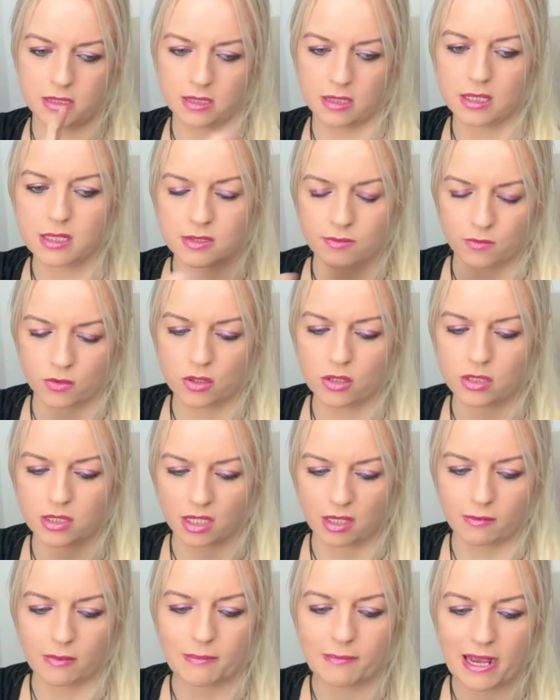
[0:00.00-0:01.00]
because I'm recording
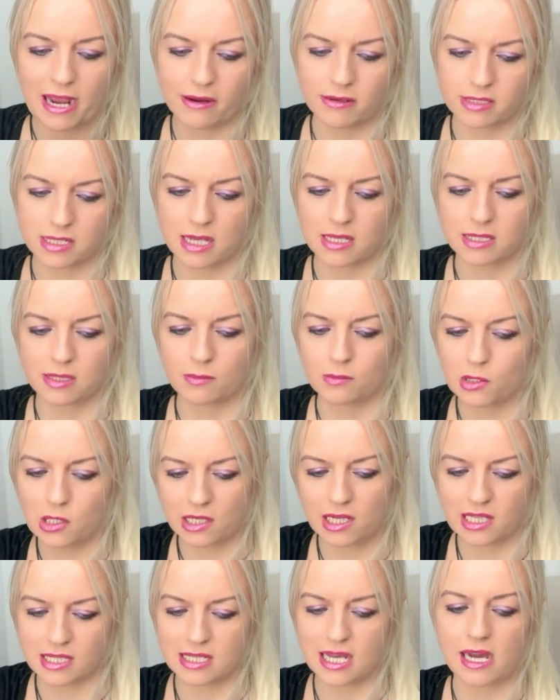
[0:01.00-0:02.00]
at my parents' house and I'm
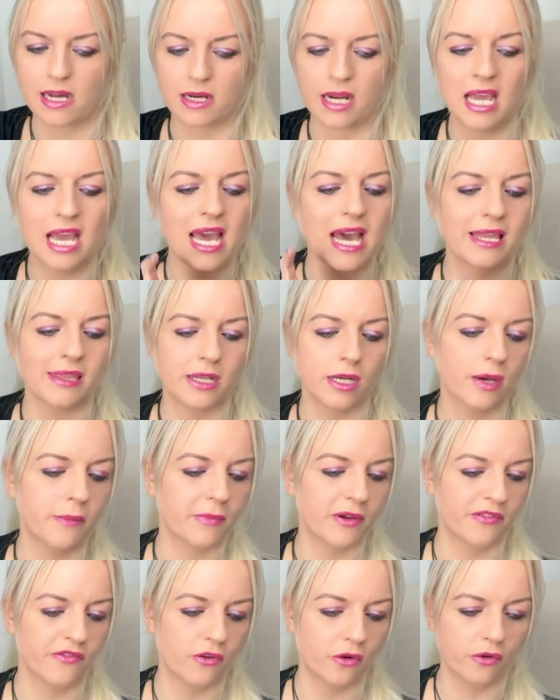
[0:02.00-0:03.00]
looking down and the number
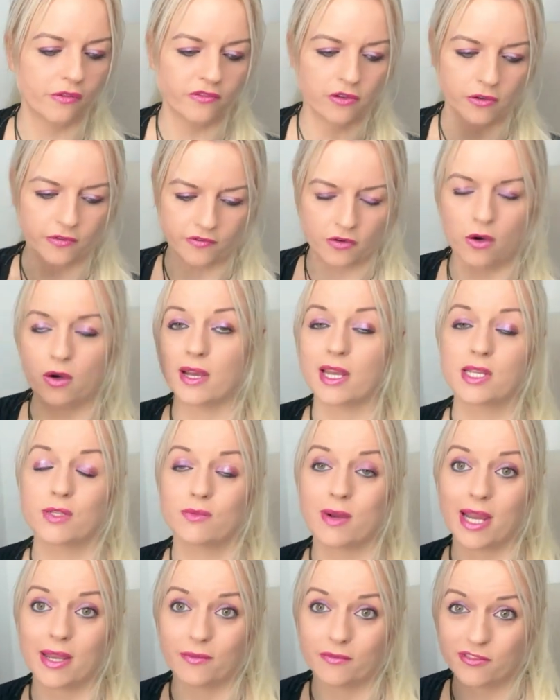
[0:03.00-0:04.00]
444 is
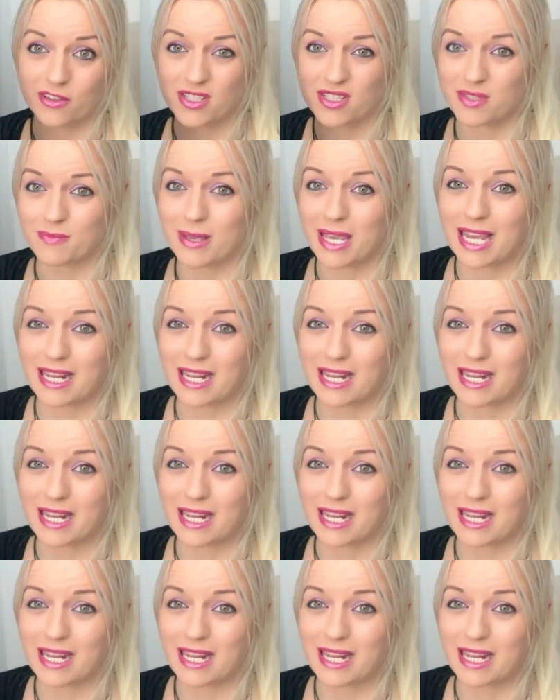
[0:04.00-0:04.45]
right in front of me,